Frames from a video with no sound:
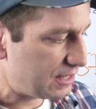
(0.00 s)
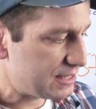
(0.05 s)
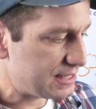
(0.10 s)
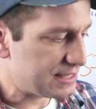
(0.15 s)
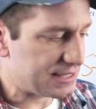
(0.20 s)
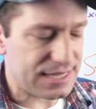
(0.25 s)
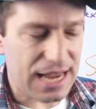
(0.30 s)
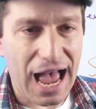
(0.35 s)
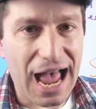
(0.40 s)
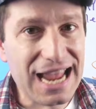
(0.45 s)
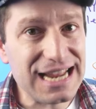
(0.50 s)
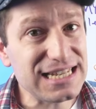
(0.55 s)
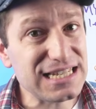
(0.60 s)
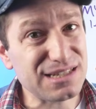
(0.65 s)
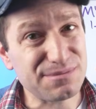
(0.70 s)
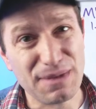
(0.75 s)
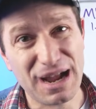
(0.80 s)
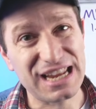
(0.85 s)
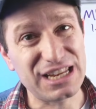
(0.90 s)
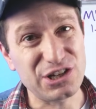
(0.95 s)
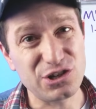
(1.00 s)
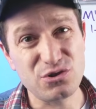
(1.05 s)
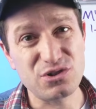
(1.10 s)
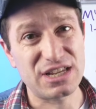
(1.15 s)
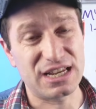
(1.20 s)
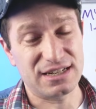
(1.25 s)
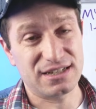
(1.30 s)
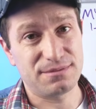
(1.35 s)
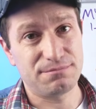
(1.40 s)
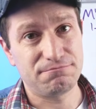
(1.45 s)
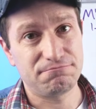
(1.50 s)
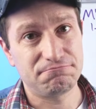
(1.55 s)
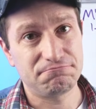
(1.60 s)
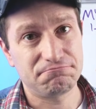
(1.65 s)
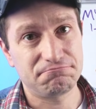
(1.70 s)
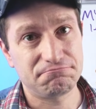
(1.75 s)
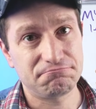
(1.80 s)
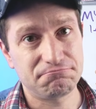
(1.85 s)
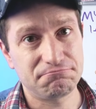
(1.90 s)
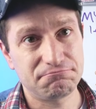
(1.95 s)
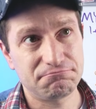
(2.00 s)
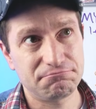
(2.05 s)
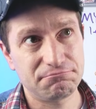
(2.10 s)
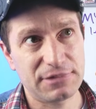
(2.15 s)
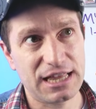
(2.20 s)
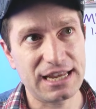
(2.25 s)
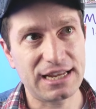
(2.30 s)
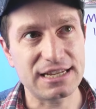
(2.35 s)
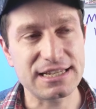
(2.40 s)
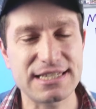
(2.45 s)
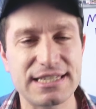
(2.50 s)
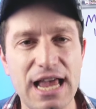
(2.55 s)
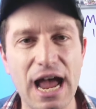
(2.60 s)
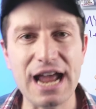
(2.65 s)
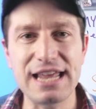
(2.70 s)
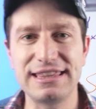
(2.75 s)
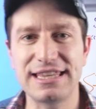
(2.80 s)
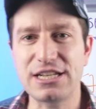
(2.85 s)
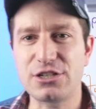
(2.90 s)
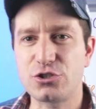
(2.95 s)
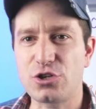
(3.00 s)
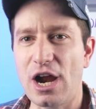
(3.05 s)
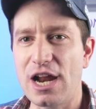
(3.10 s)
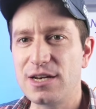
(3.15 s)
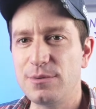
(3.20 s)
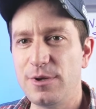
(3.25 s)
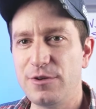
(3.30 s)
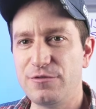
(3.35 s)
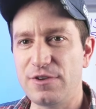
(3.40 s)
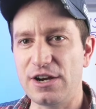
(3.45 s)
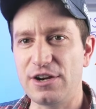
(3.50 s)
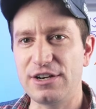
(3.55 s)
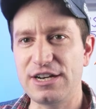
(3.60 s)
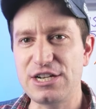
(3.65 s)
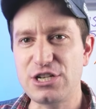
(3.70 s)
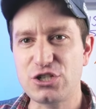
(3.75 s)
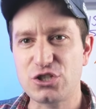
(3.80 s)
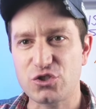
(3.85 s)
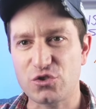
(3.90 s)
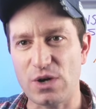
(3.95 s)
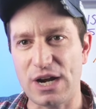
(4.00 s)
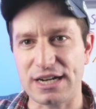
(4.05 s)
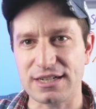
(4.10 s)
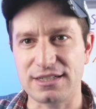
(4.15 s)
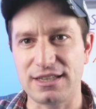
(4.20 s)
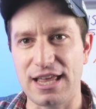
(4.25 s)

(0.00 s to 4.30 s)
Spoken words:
Signs might use it. Like a sign that's trying to be very strict,